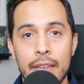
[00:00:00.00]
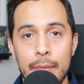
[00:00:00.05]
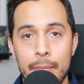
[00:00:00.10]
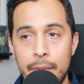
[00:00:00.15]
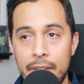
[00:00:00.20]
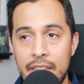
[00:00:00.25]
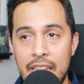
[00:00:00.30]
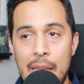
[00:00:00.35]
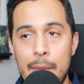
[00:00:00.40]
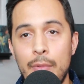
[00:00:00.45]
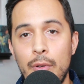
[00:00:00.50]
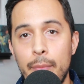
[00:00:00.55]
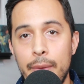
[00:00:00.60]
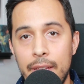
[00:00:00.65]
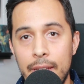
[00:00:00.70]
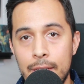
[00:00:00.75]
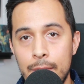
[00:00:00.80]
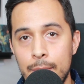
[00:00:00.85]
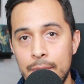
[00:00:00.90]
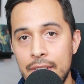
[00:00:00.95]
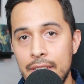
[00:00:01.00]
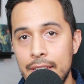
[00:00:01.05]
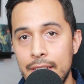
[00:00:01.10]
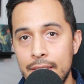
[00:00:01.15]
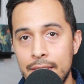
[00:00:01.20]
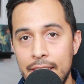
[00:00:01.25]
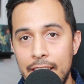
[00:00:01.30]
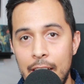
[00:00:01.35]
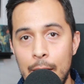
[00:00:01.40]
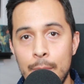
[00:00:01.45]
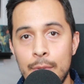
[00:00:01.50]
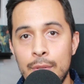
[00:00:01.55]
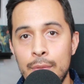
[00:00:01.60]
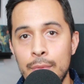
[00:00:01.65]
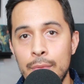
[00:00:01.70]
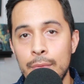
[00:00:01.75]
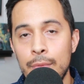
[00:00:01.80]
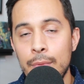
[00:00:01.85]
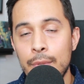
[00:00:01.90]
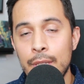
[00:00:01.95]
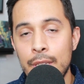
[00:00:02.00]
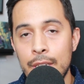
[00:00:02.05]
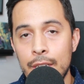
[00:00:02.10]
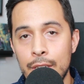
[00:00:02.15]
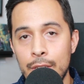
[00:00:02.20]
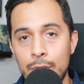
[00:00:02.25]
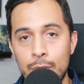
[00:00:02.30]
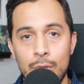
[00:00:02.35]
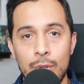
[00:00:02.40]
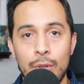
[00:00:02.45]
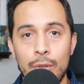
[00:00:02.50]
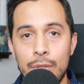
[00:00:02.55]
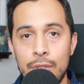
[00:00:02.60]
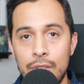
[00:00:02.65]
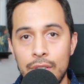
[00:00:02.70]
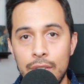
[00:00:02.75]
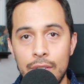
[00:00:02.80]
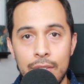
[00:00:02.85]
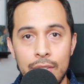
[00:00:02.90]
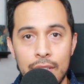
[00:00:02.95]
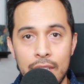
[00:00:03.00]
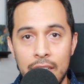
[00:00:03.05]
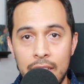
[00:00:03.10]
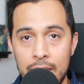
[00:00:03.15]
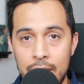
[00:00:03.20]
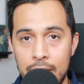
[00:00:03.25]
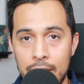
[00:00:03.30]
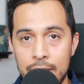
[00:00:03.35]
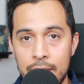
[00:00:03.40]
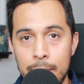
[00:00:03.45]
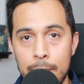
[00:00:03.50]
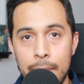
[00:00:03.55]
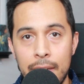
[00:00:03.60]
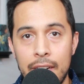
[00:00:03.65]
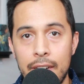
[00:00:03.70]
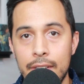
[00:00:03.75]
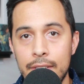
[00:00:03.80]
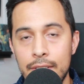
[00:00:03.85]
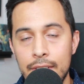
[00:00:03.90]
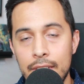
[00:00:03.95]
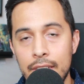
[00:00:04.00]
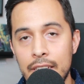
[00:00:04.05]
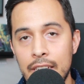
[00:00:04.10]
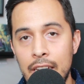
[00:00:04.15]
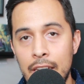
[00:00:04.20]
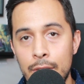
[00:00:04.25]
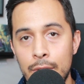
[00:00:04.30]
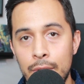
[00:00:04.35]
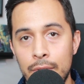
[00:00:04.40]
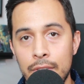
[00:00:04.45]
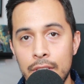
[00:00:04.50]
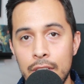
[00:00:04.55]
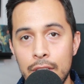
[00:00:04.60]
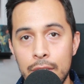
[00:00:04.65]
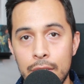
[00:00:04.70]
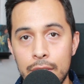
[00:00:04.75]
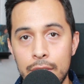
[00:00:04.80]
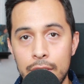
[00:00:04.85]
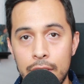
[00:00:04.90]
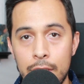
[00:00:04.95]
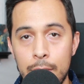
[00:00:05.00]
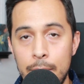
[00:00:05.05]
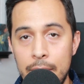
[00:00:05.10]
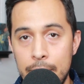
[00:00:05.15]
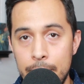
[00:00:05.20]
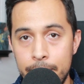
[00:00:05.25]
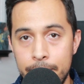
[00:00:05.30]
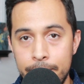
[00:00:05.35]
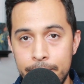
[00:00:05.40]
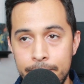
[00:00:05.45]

my cable management is absolutely atrocious and it is embarrassing, and I don't need your judgment.